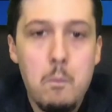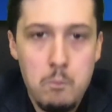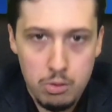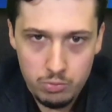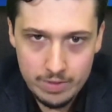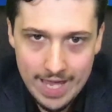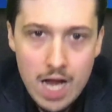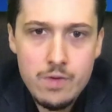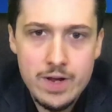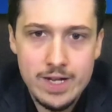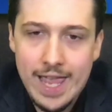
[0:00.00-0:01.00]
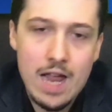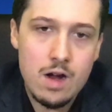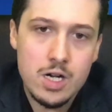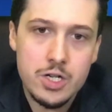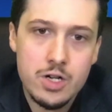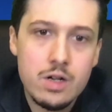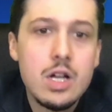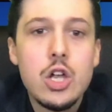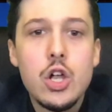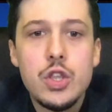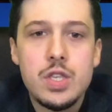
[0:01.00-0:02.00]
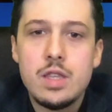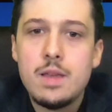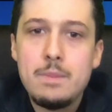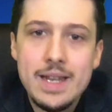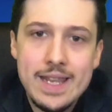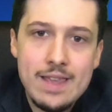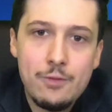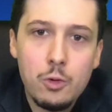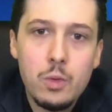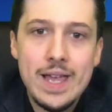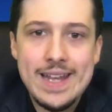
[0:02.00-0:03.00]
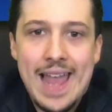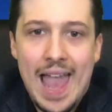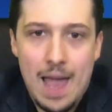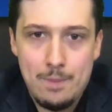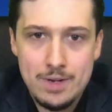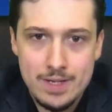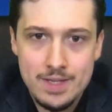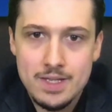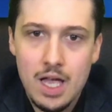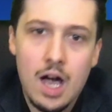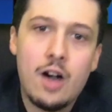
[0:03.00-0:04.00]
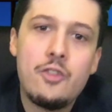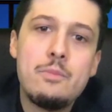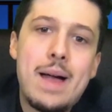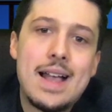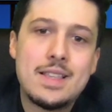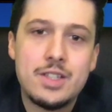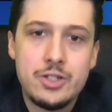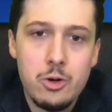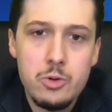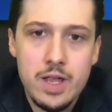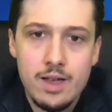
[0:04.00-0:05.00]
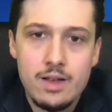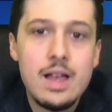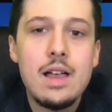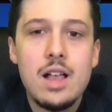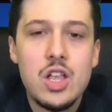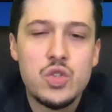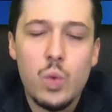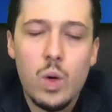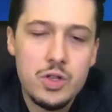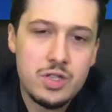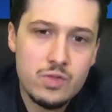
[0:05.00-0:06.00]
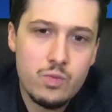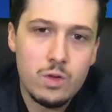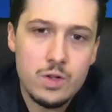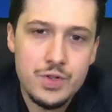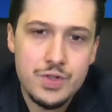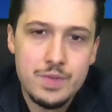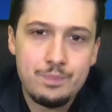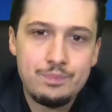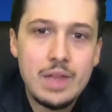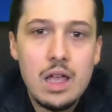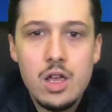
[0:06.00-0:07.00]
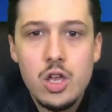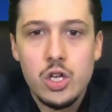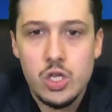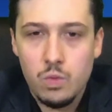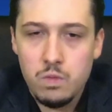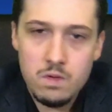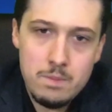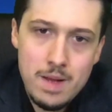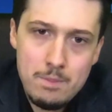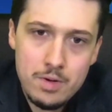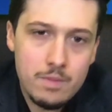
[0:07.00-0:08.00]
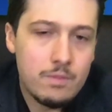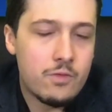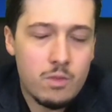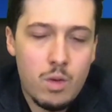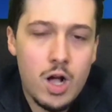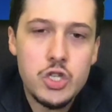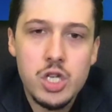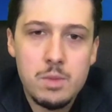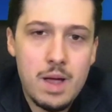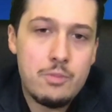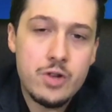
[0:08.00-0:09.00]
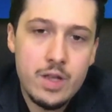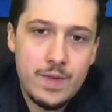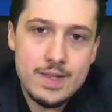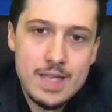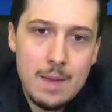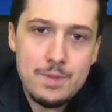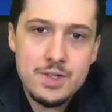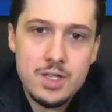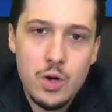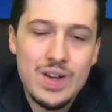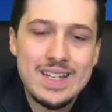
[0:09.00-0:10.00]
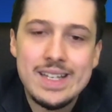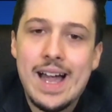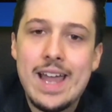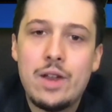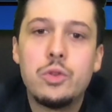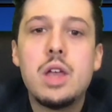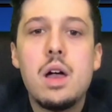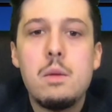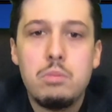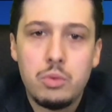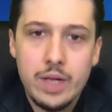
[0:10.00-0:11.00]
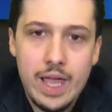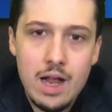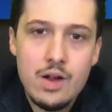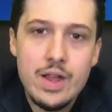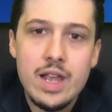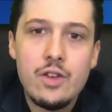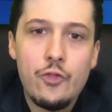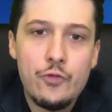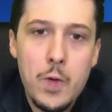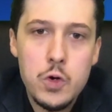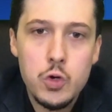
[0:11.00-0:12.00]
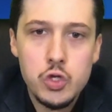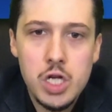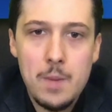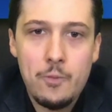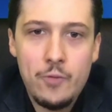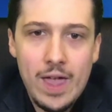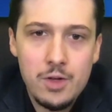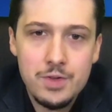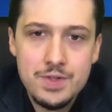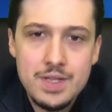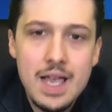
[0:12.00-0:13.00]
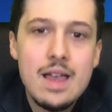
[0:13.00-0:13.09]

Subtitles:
Bulgarian character to the medieval inhabitants of Macedonia as well as his rulers. You will remember from watching my previous episode entitled Bulgarian Photoshop Fails